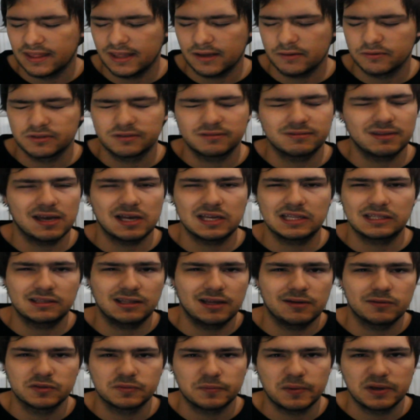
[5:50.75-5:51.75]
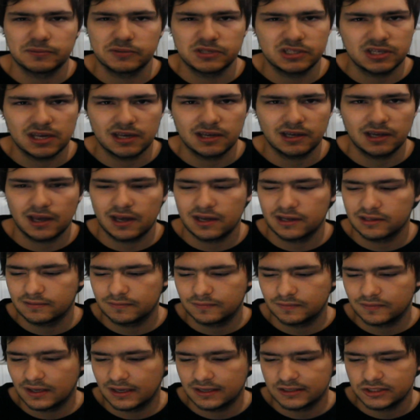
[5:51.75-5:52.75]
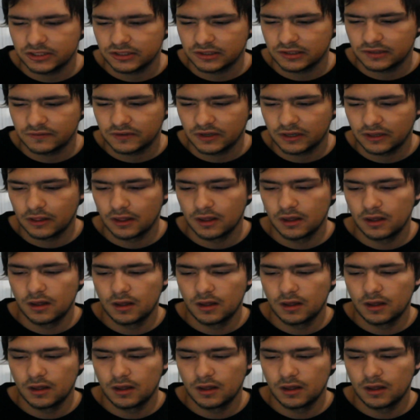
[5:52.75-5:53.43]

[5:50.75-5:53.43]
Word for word: that was my mistake. I shouldn't have done.